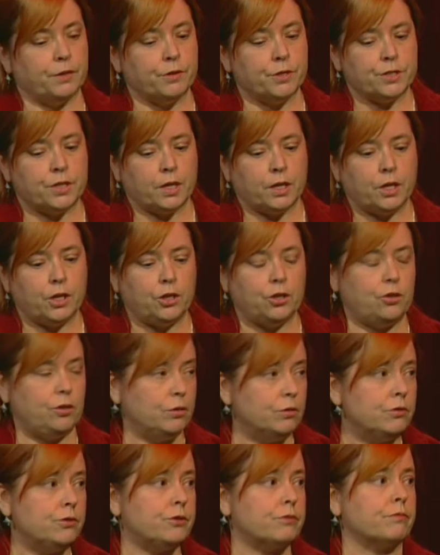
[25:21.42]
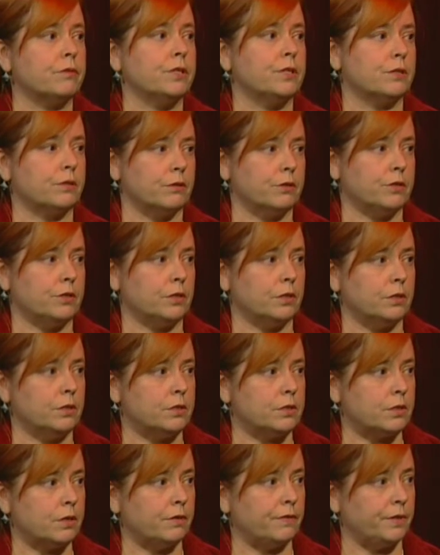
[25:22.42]
is a huge
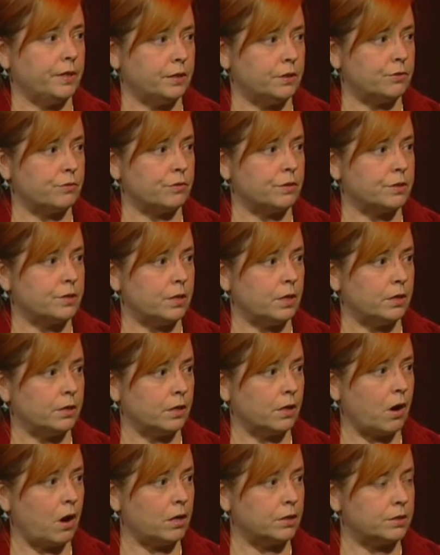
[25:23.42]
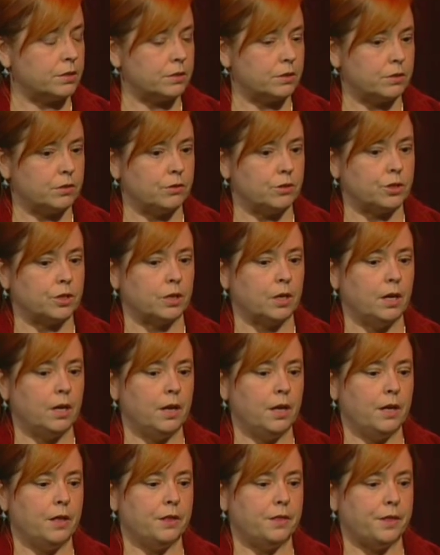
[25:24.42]
resurgence of interest in the Constitution.
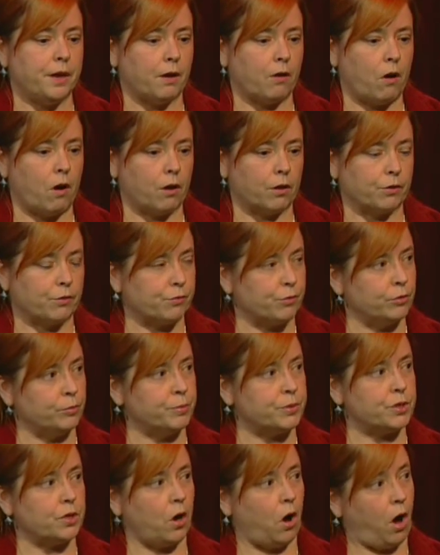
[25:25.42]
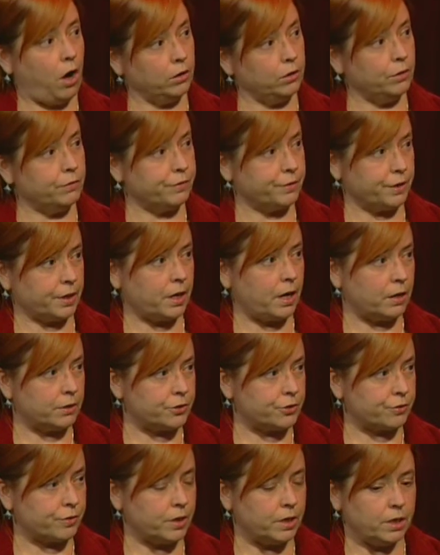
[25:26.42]
There are groups all over the
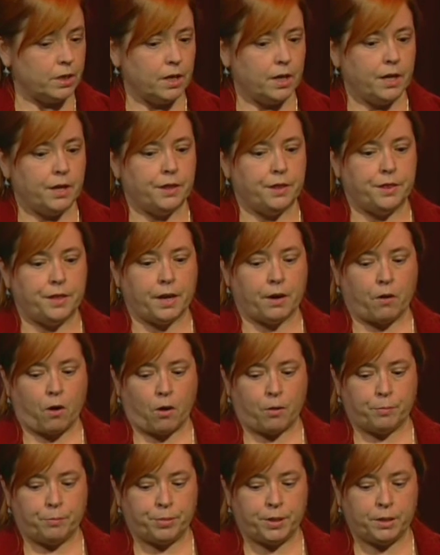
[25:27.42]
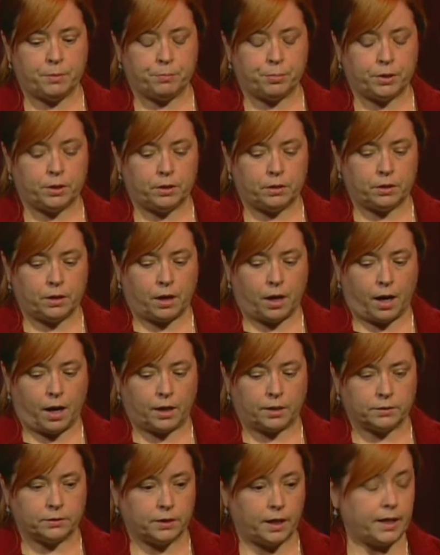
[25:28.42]
country. There are people
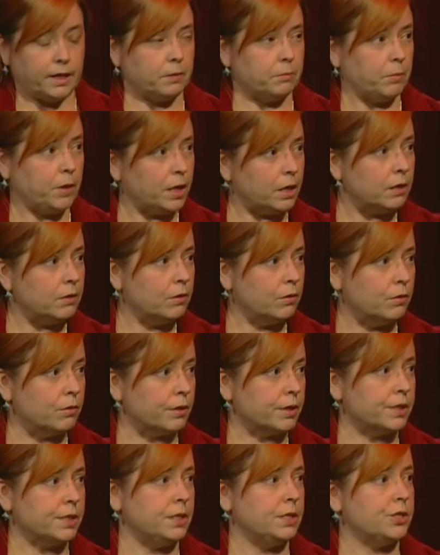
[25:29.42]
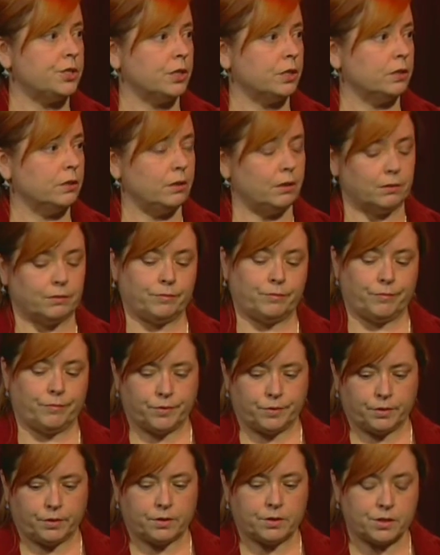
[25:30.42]
like me who are teaching,
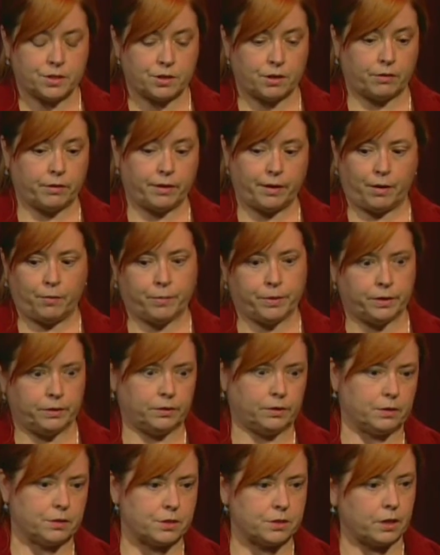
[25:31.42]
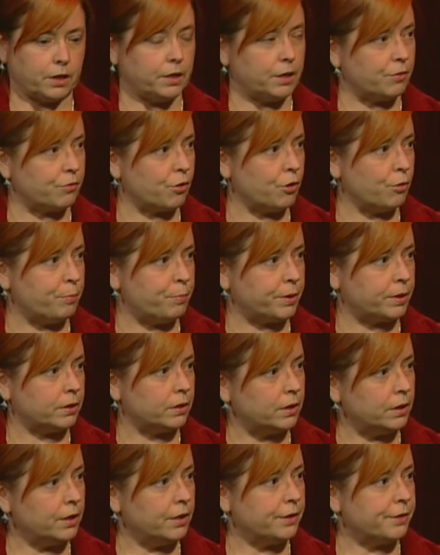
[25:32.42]
started out with a little study group, and
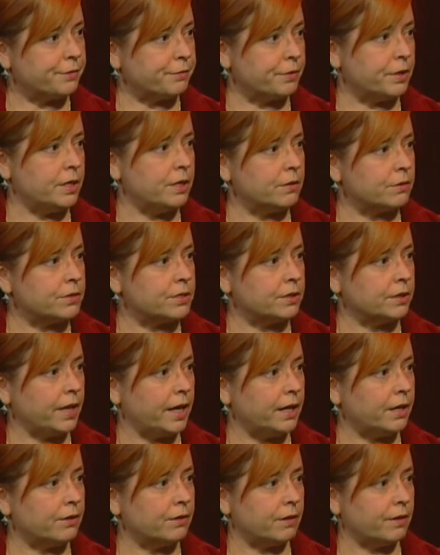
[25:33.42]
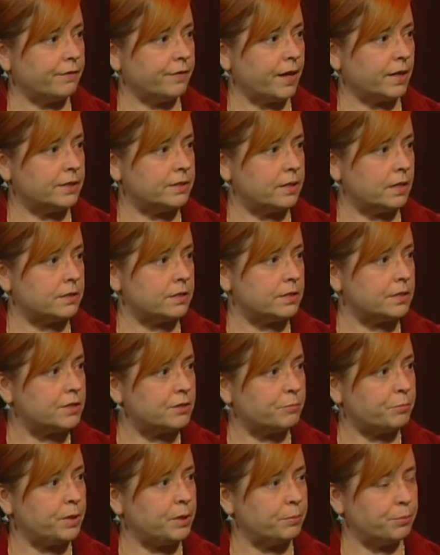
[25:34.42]
3 years later I've got dozens
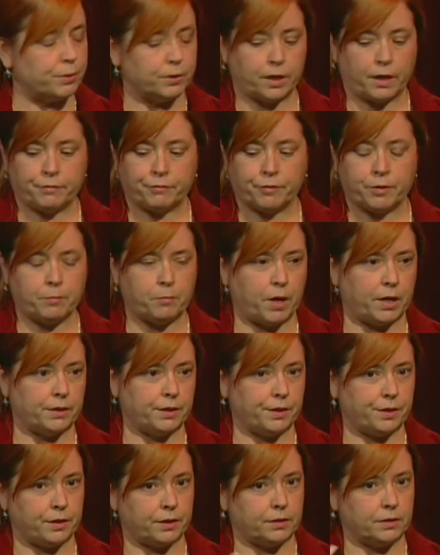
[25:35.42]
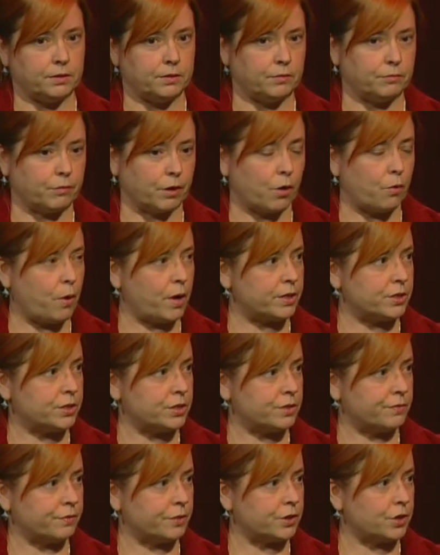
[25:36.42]
of people every month and
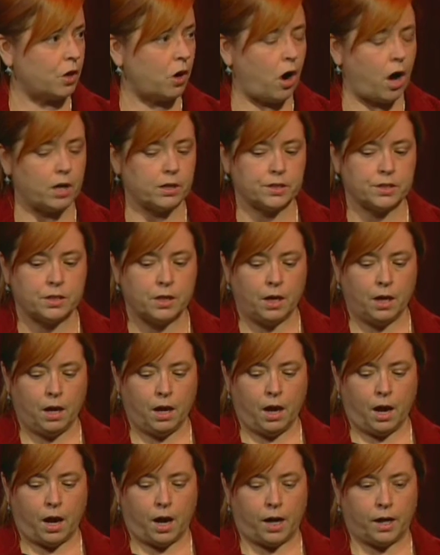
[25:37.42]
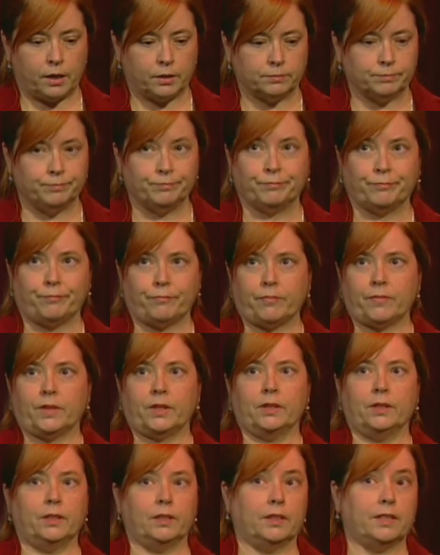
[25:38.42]
requests for talks,
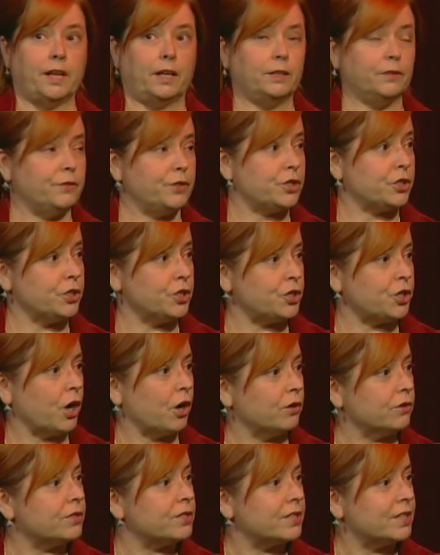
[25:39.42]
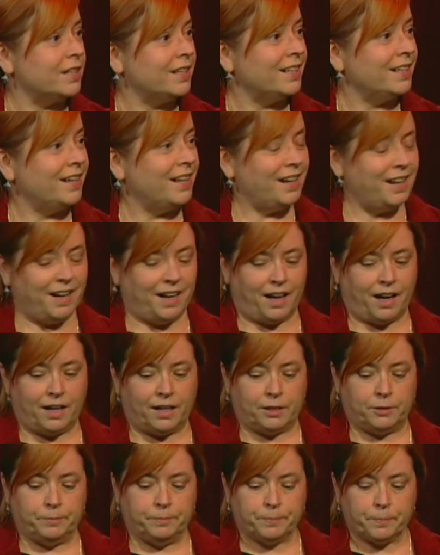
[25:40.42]
little television shows.
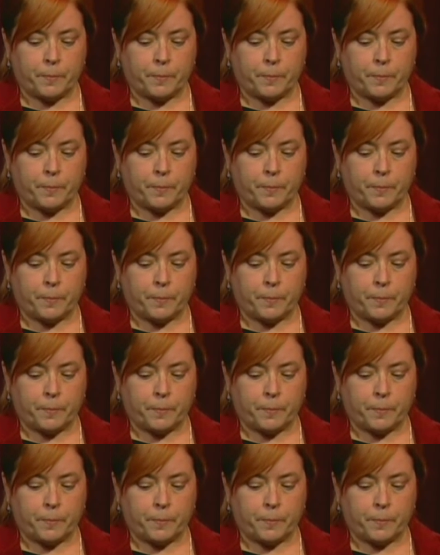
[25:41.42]
A